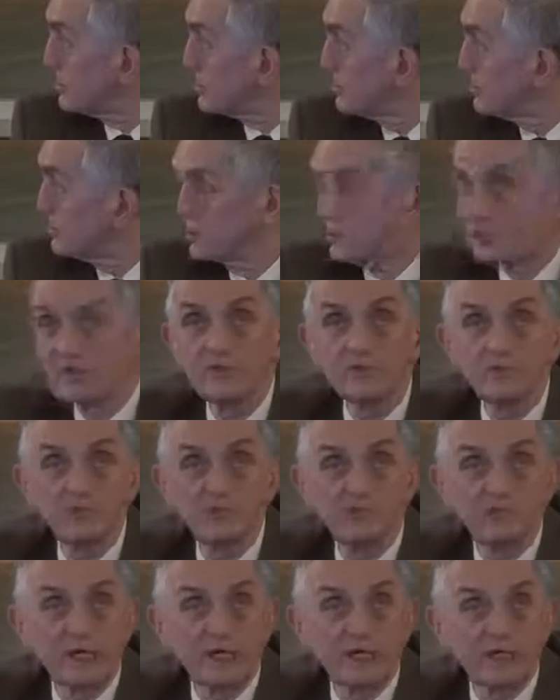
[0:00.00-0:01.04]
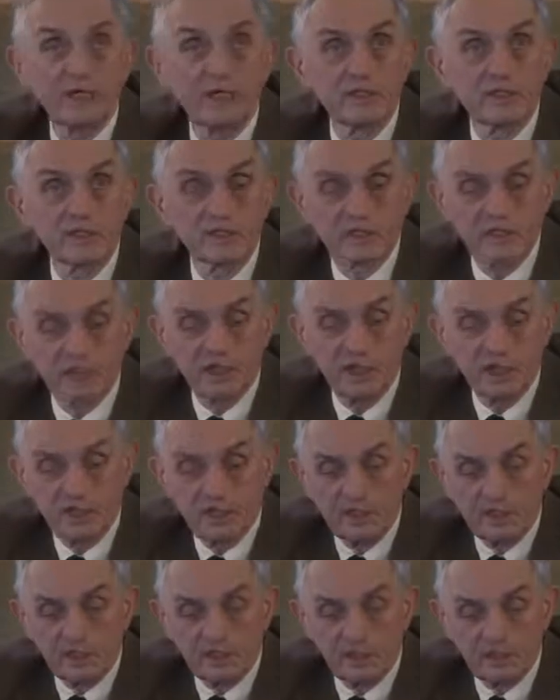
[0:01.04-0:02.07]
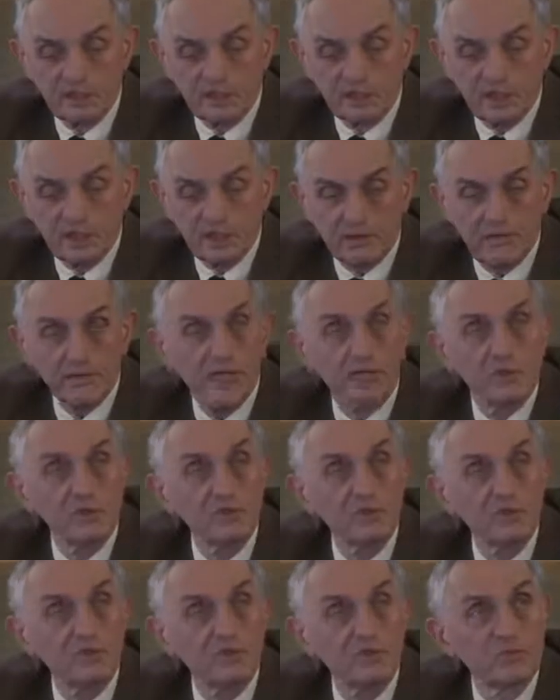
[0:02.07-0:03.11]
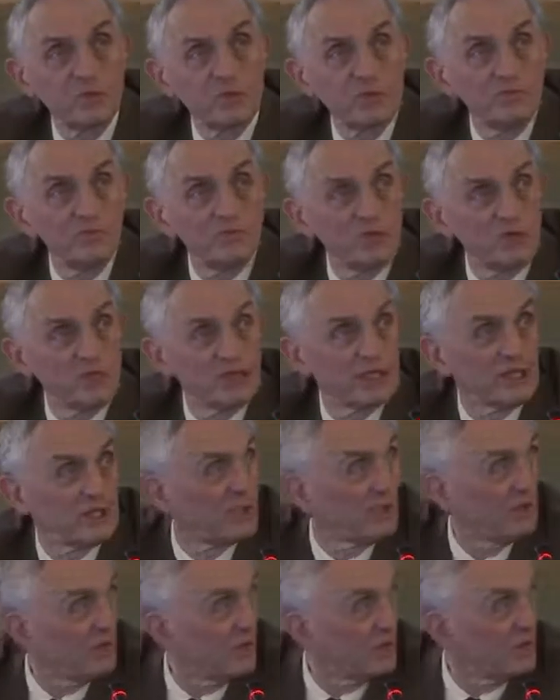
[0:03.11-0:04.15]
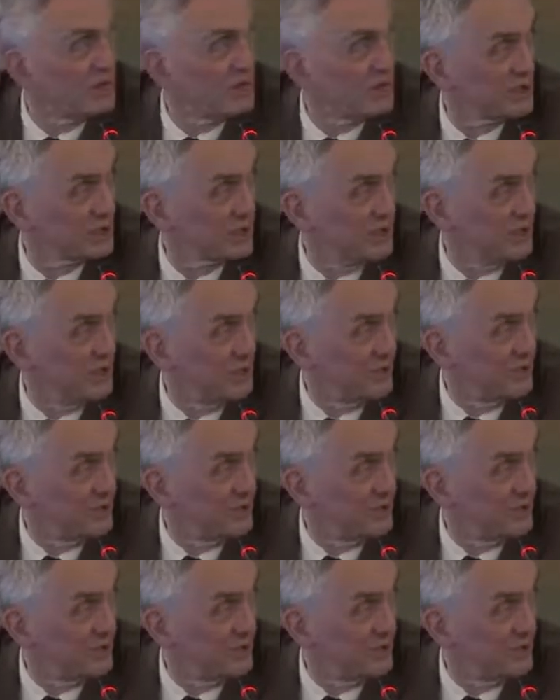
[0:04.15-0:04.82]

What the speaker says: lose-lose packages is that we come out with win-win in the long term.